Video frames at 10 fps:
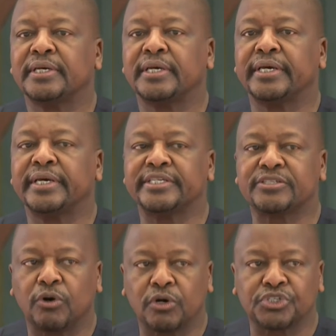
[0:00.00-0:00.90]

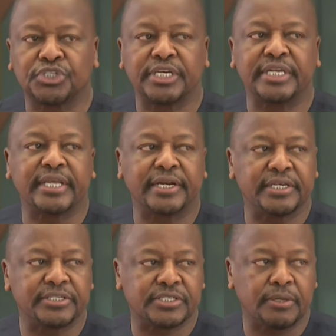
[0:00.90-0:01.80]
it's oxygen that
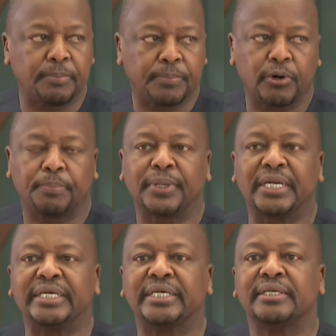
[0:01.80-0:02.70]
is
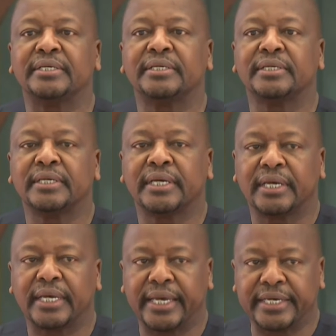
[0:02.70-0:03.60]
properly
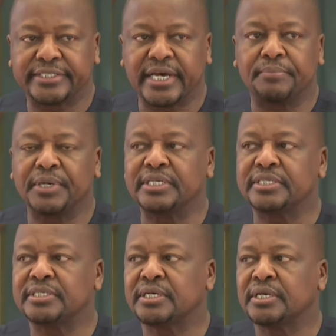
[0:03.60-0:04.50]

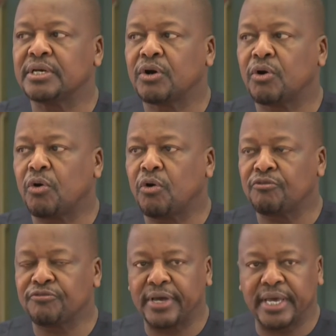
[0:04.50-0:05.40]
examined
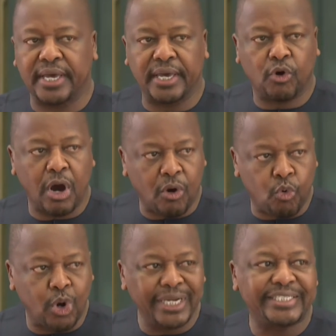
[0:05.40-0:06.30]
of a
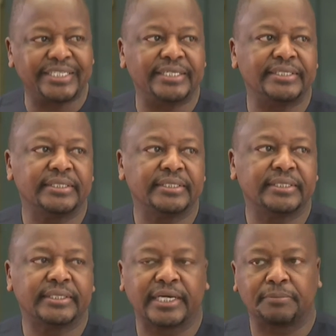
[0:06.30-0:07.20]
quality
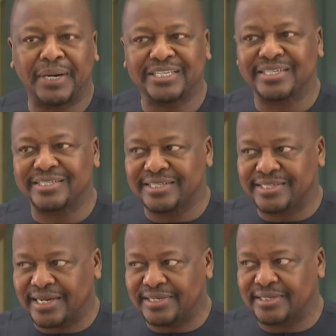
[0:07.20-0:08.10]
that passes the
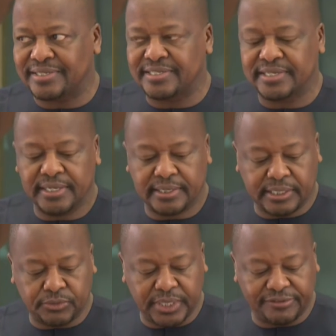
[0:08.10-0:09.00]
standards
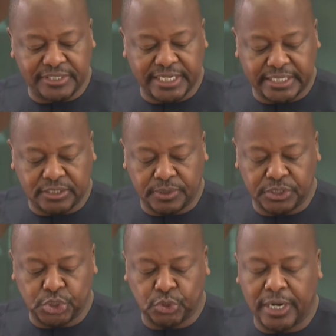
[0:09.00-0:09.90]
that we have set to
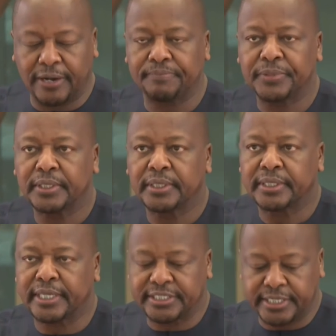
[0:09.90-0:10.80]
ensure
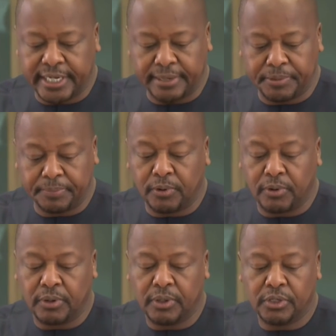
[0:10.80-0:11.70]
that
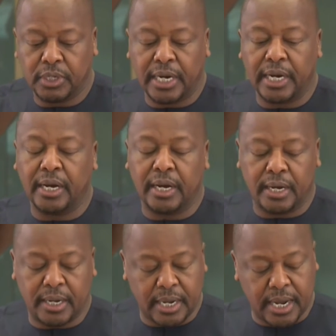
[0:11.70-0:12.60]
people
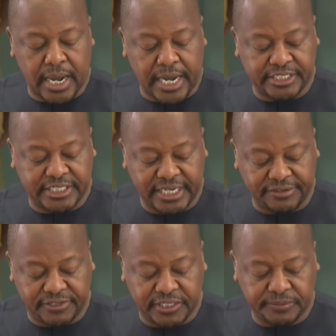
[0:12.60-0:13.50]
are saved.